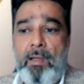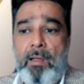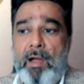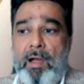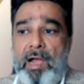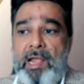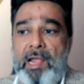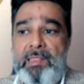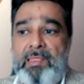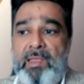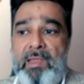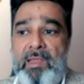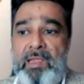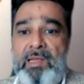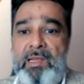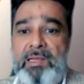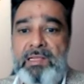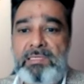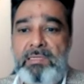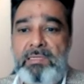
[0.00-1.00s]
I think
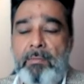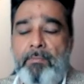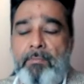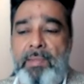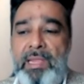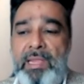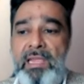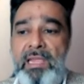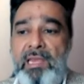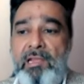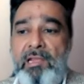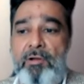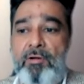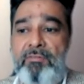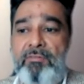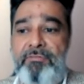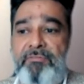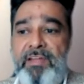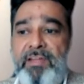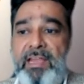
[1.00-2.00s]
it is the beginning
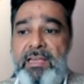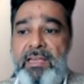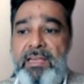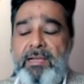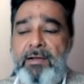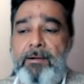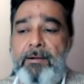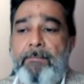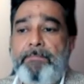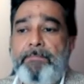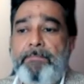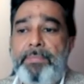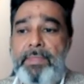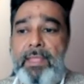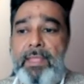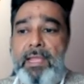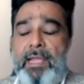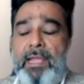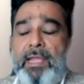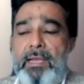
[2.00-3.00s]
of failure.
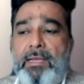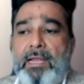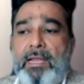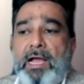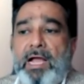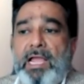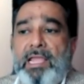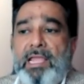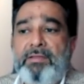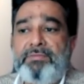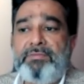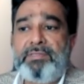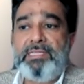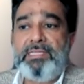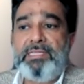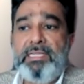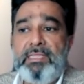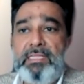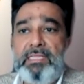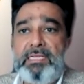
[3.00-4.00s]
And I have
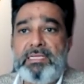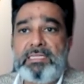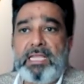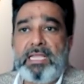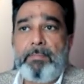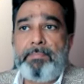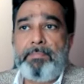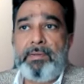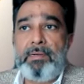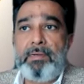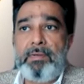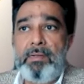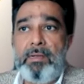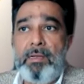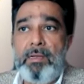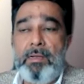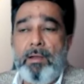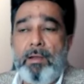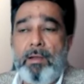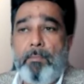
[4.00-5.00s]
seen this happen
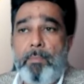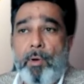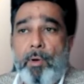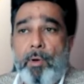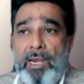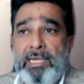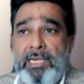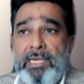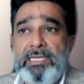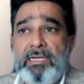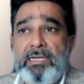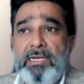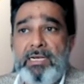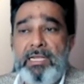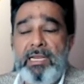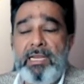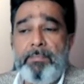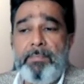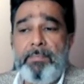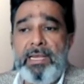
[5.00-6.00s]
politically
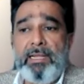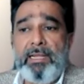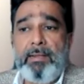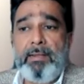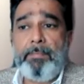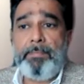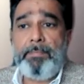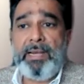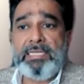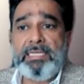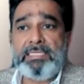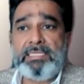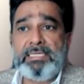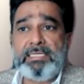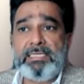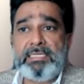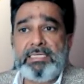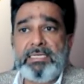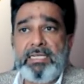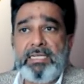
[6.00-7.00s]
in many
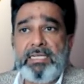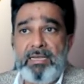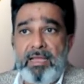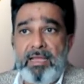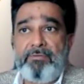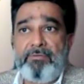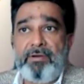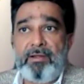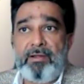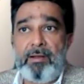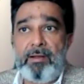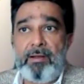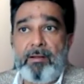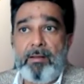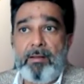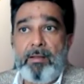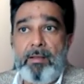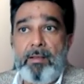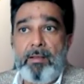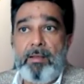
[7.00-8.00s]
places in Africa.
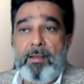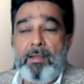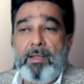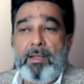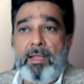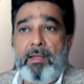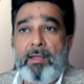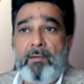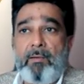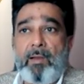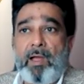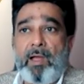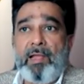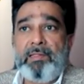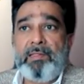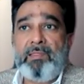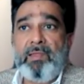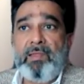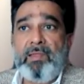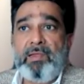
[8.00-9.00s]
And I
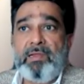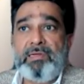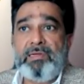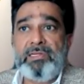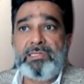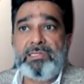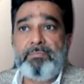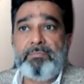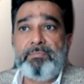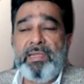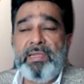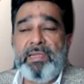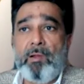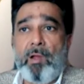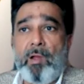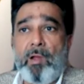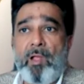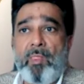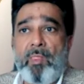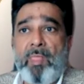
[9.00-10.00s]
think it is being
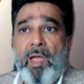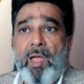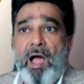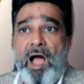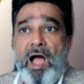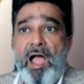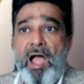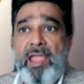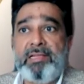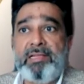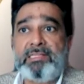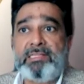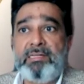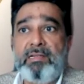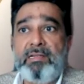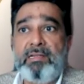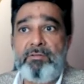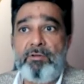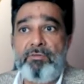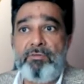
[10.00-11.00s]
the highest
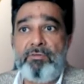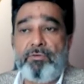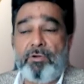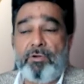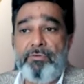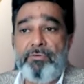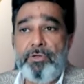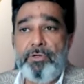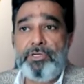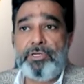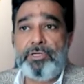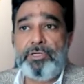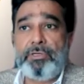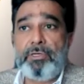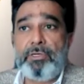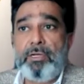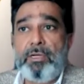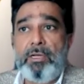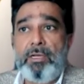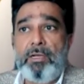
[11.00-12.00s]
level of confusion
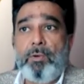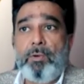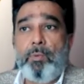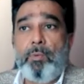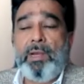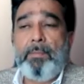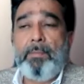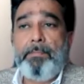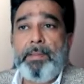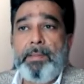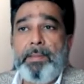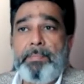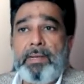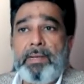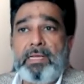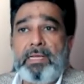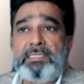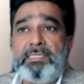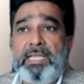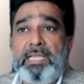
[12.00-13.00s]
when people are
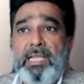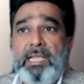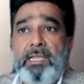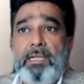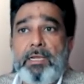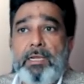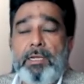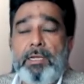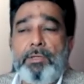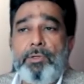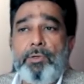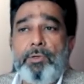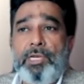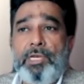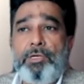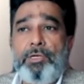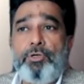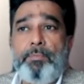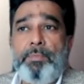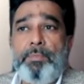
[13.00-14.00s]
saying you
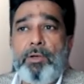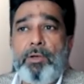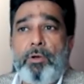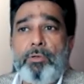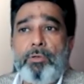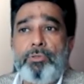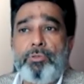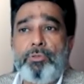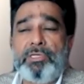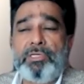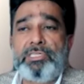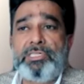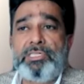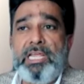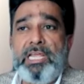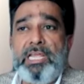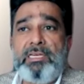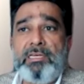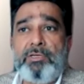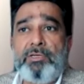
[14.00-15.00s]
need to belong to a
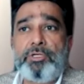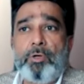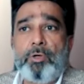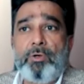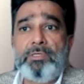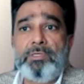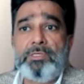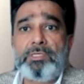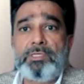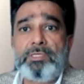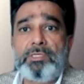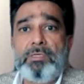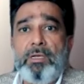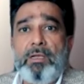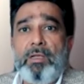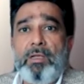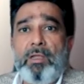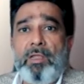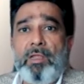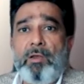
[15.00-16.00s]
state insurance
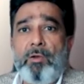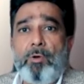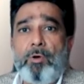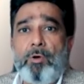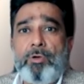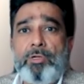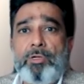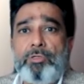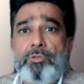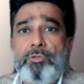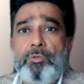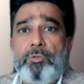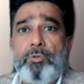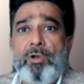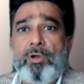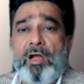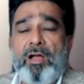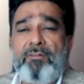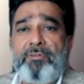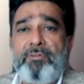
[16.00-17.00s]
in order to look
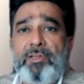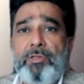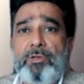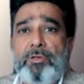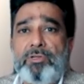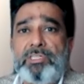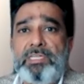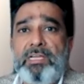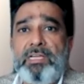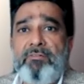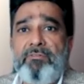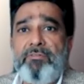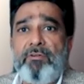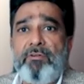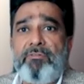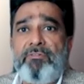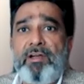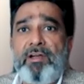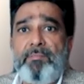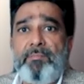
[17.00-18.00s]
after yourself, your
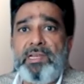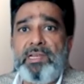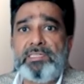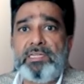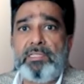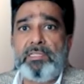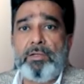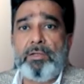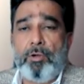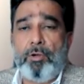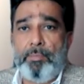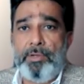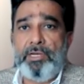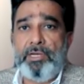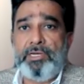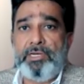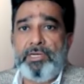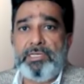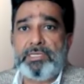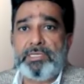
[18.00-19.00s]
families, and the
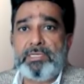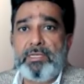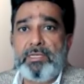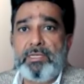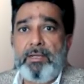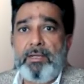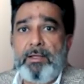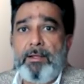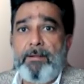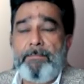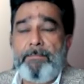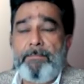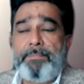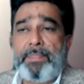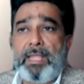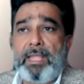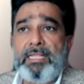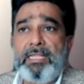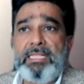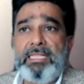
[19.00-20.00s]
communities.
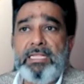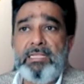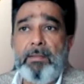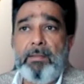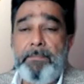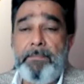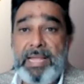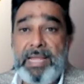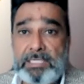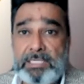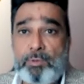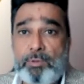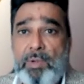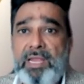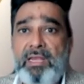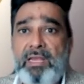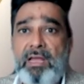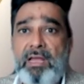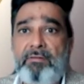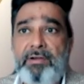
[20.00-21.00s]
I think the best way
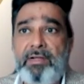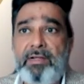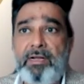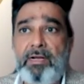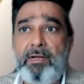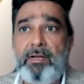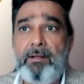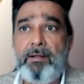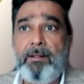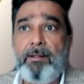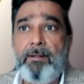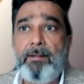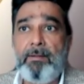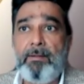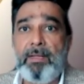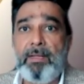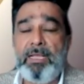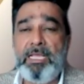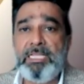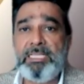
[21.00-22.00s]
in Africa
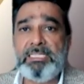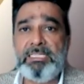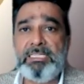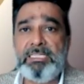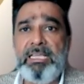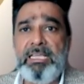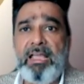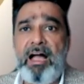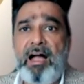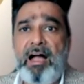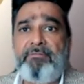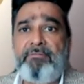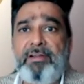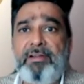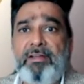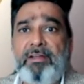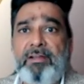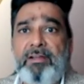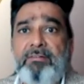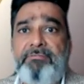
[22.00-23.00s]
is the
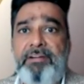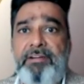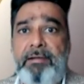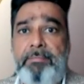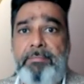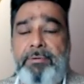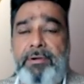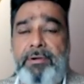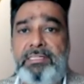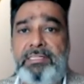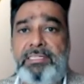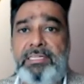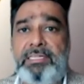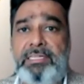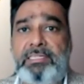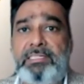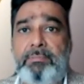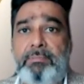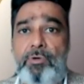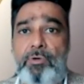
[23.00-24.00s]
African fabric
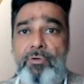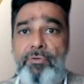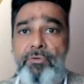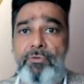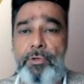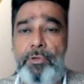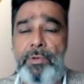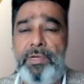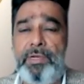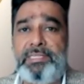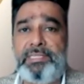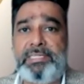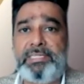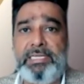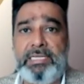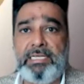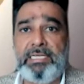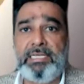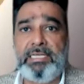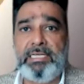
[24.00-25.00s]
system of UHC.